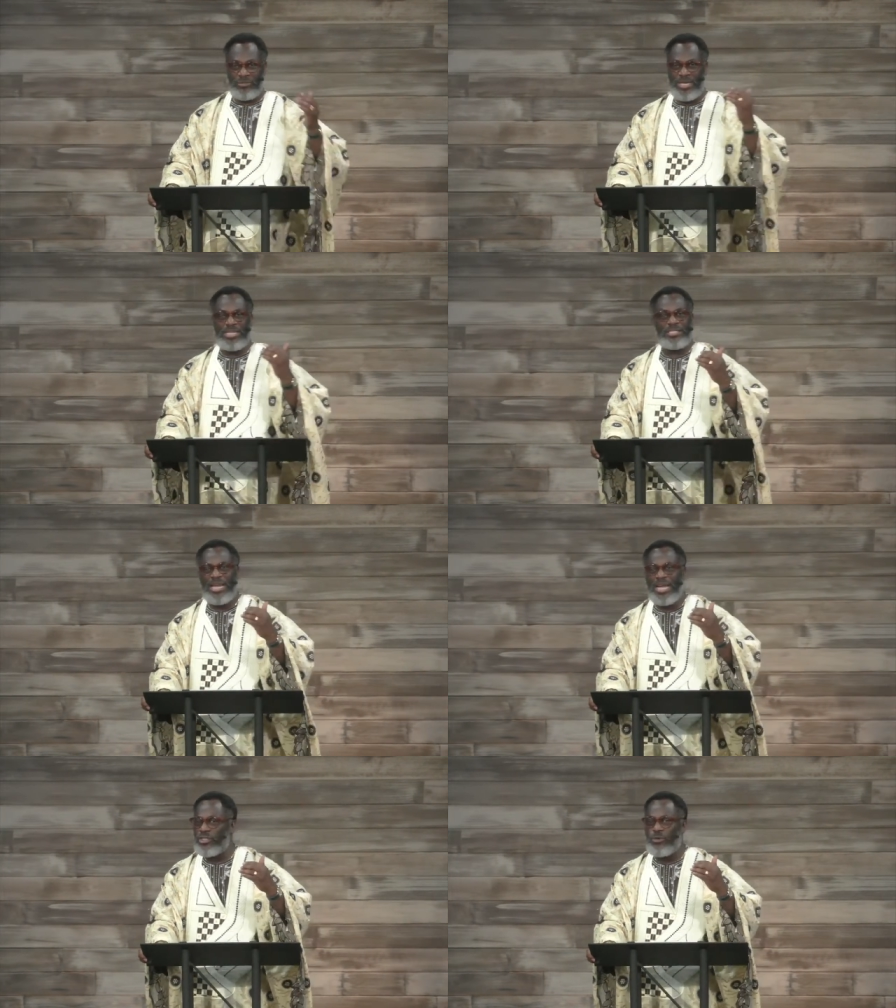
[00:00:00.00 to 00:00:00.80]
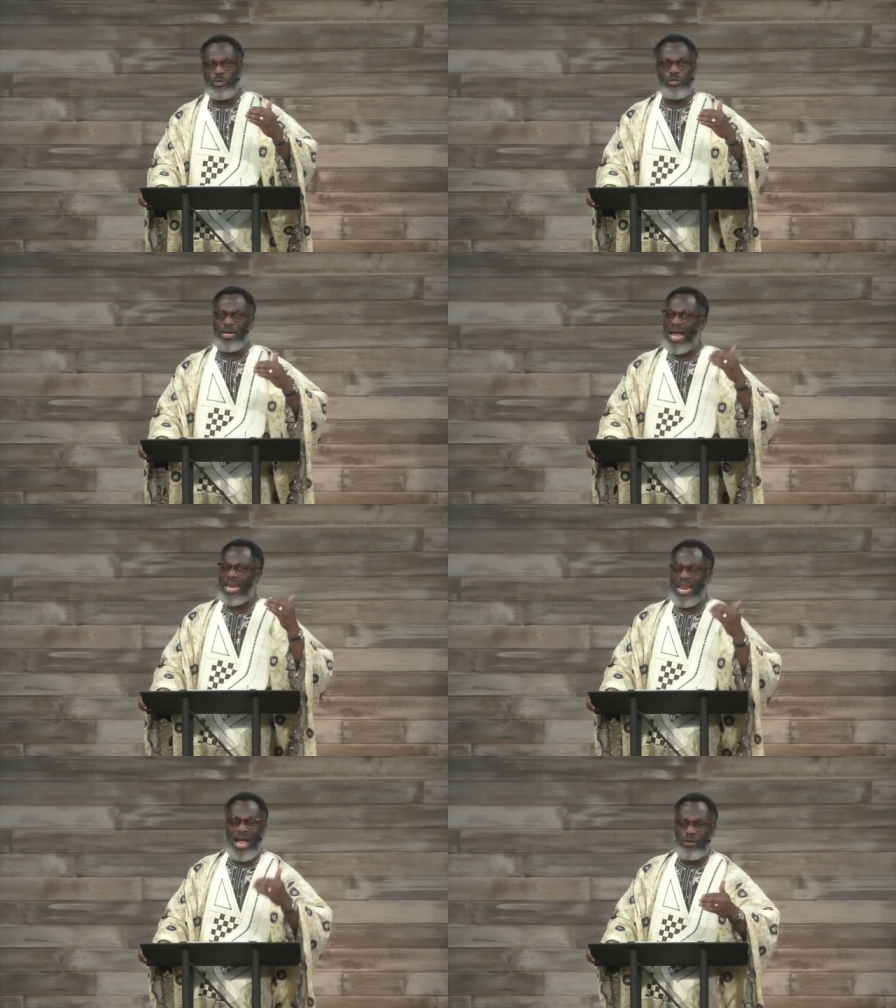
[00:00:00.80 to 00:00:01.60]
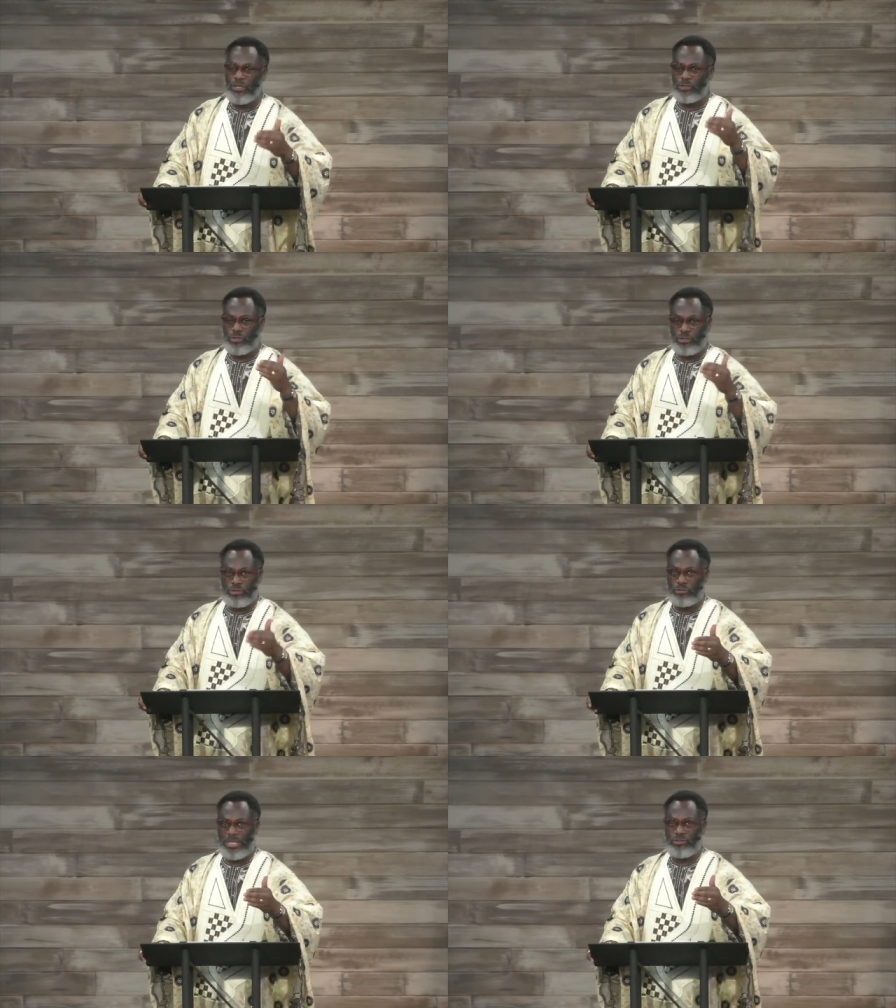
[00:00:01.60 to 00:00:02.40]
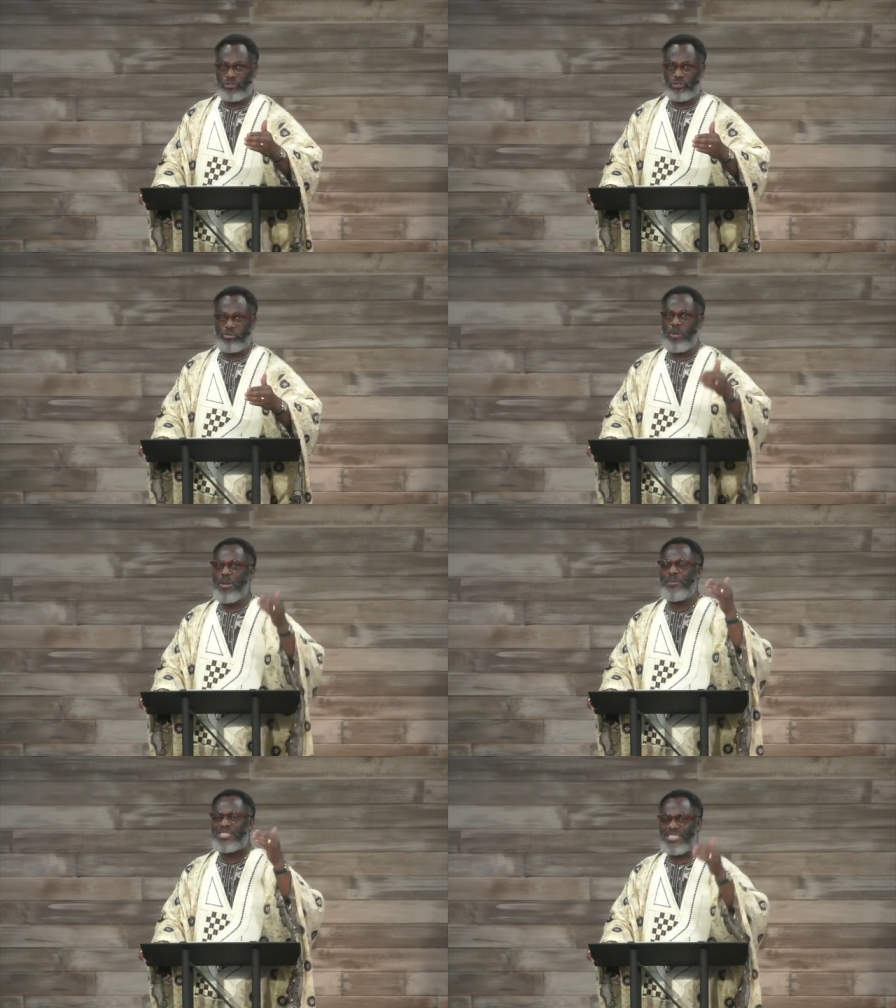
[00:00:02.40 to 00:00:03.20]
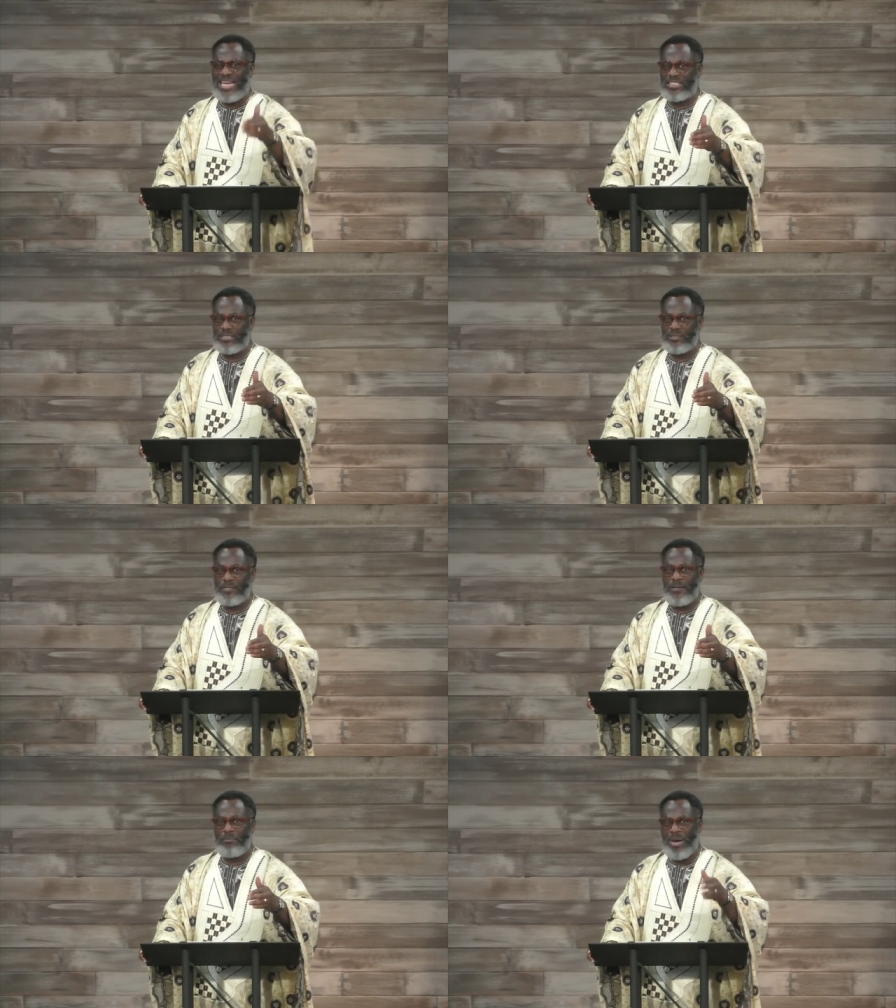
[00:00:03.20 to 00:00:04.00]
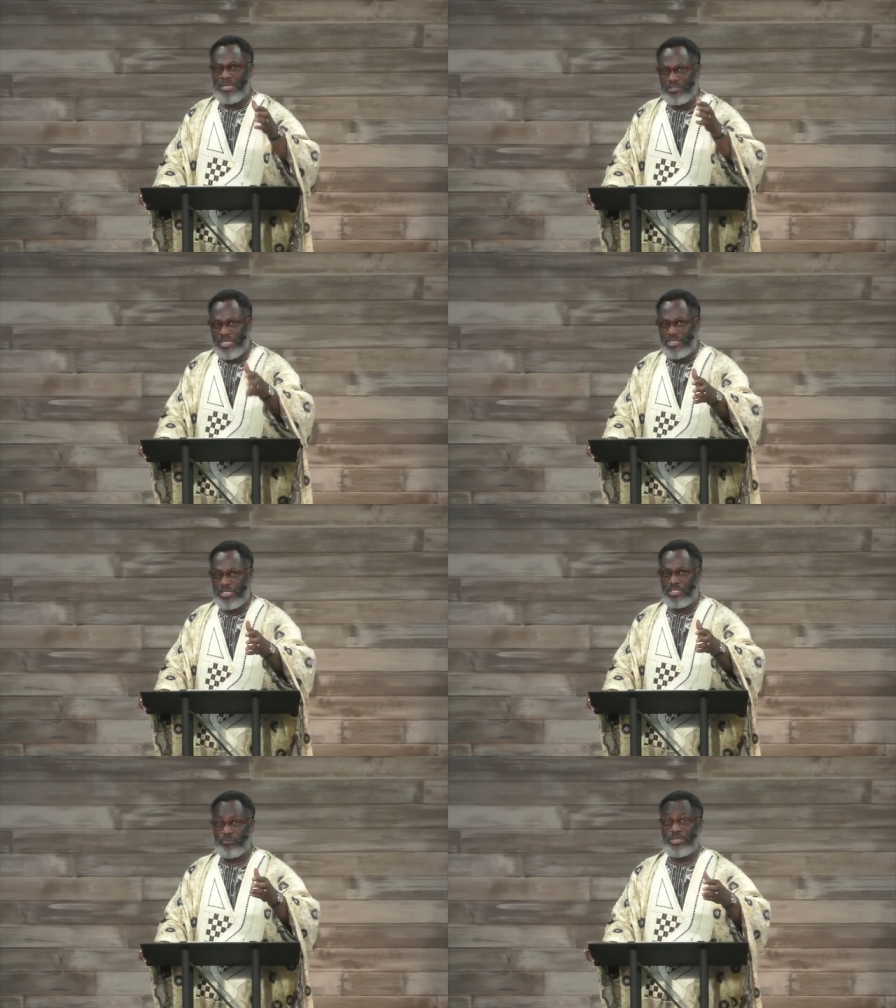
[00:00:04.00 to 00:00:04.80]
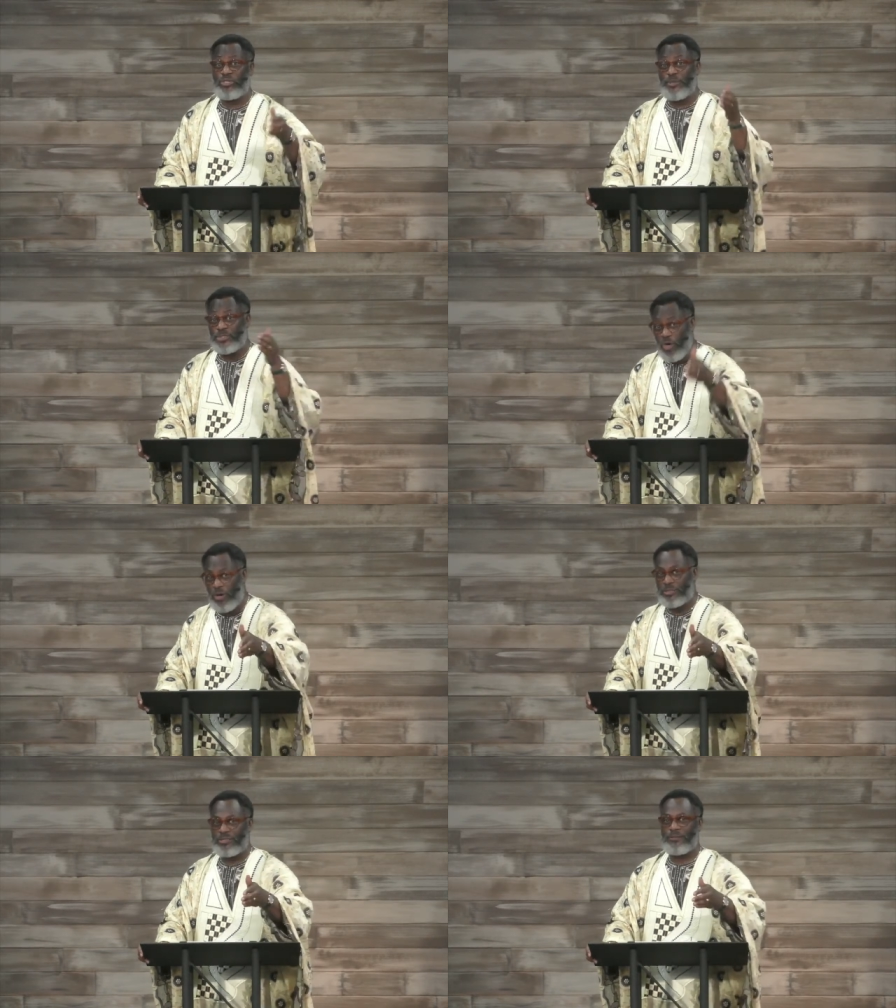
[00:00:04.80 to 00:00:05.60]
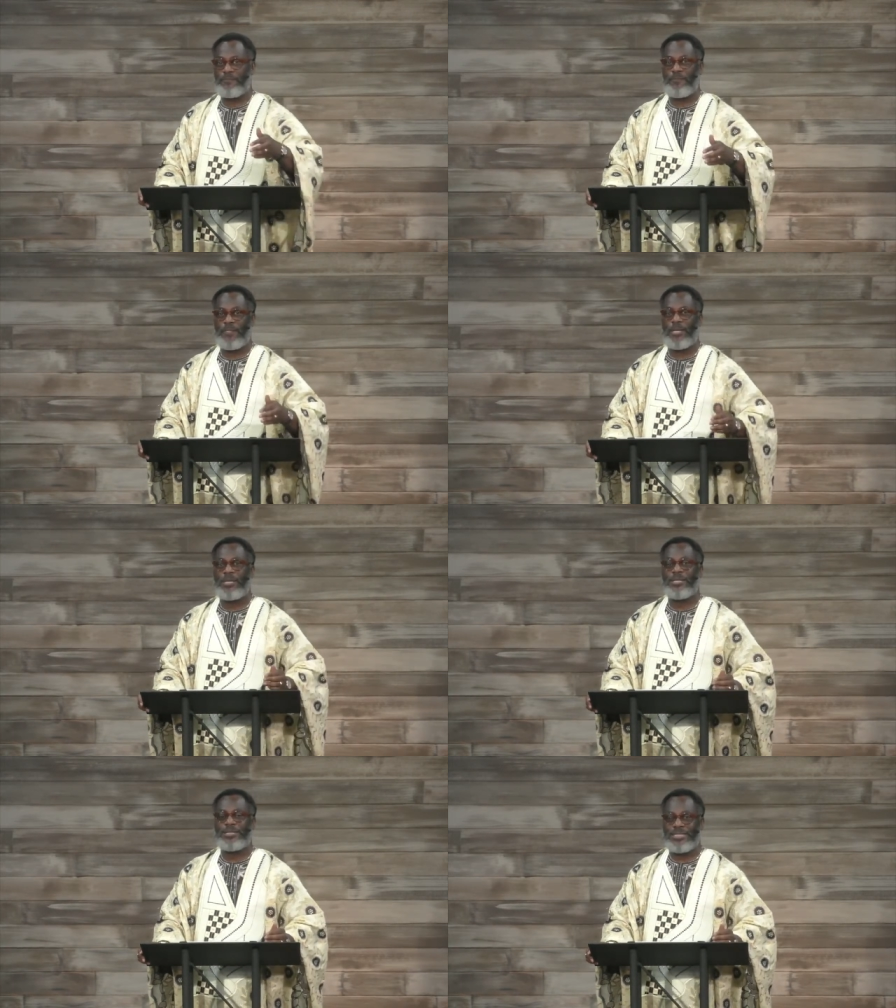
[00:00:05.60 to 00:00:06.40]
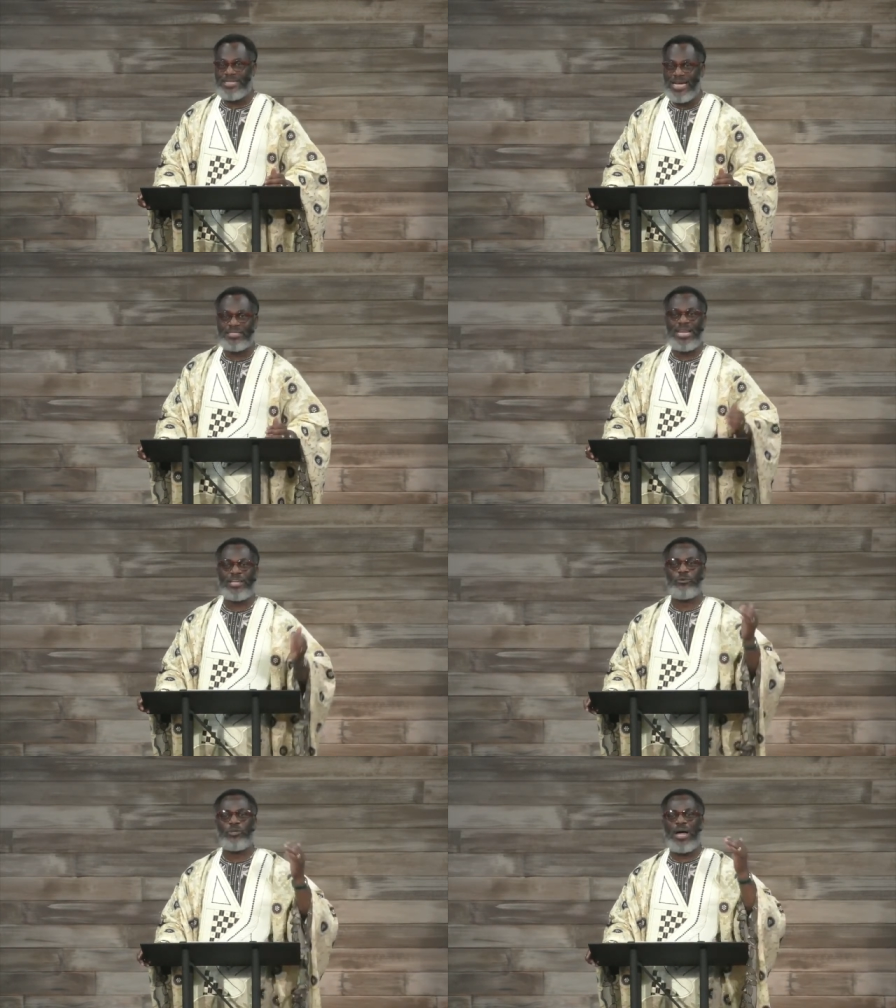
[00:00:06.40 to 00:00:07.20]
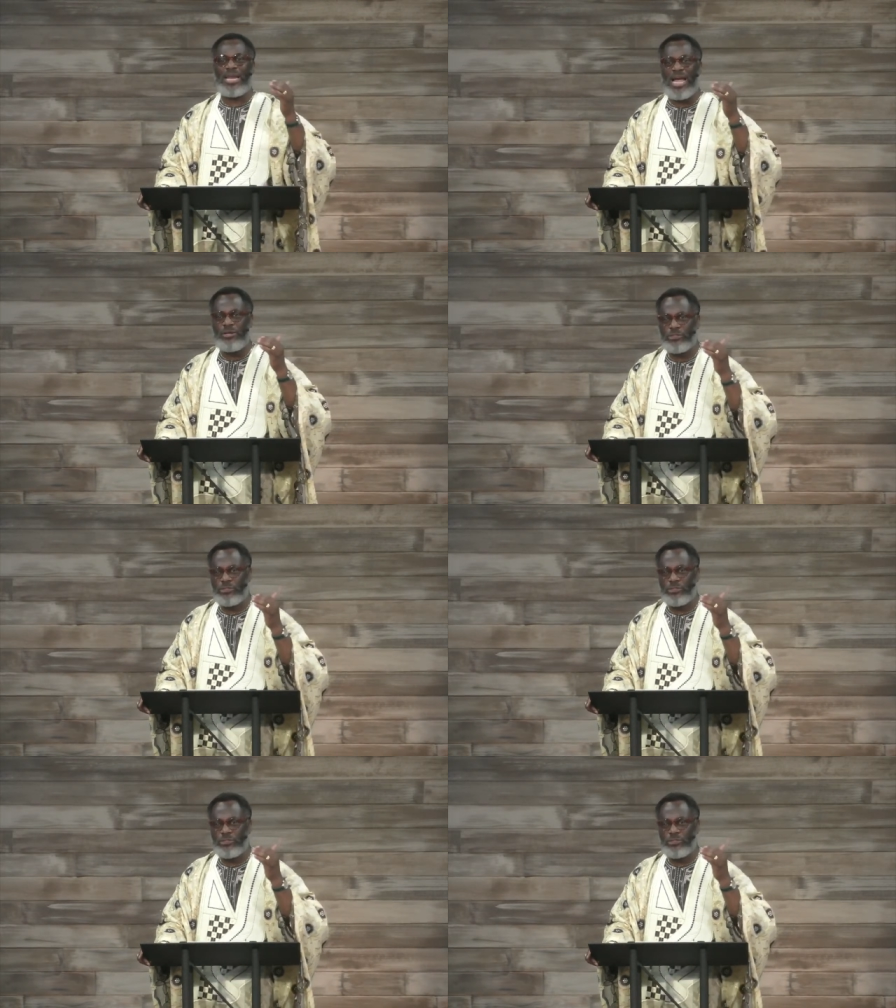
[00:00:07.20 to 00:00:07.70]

Just like you will not allow your children to be babysat by the teachers, but to be taught. Just like you will not allow your